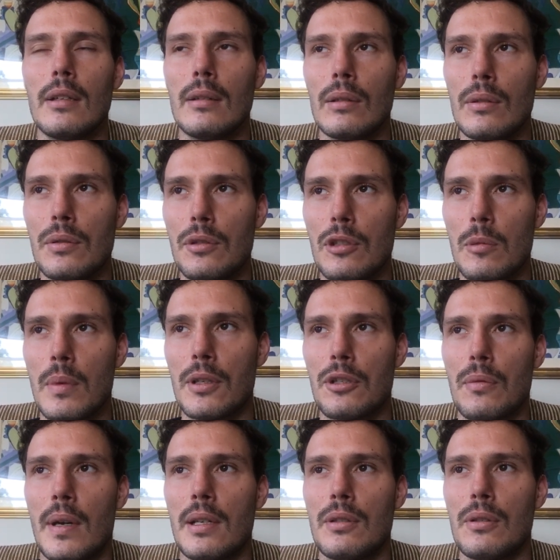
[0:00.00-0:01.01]
lose too
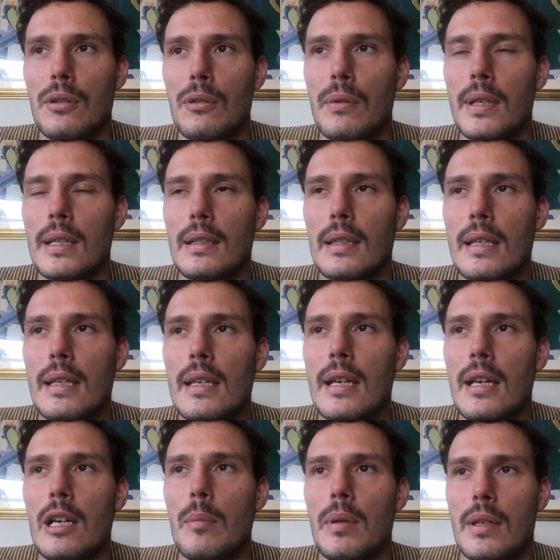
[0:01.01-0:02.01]
much weight too quickly
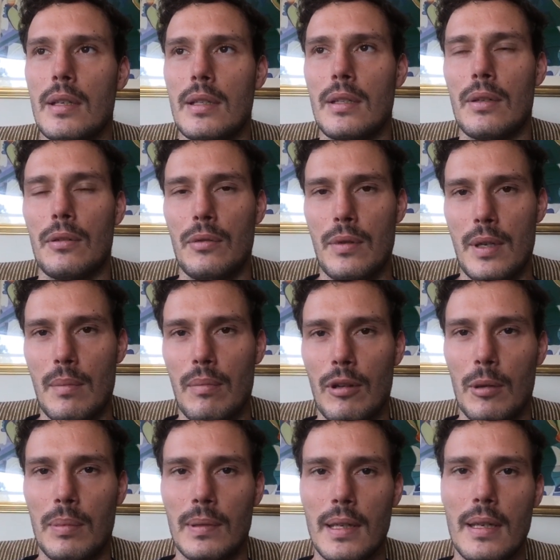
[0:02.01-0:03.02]
because they're not doing it
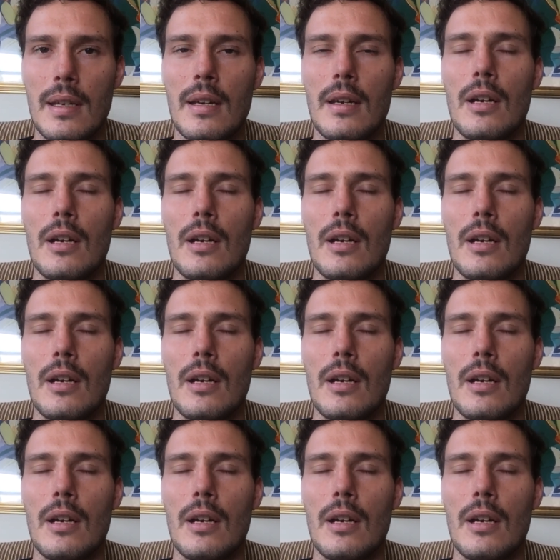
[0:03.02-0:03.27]
properly,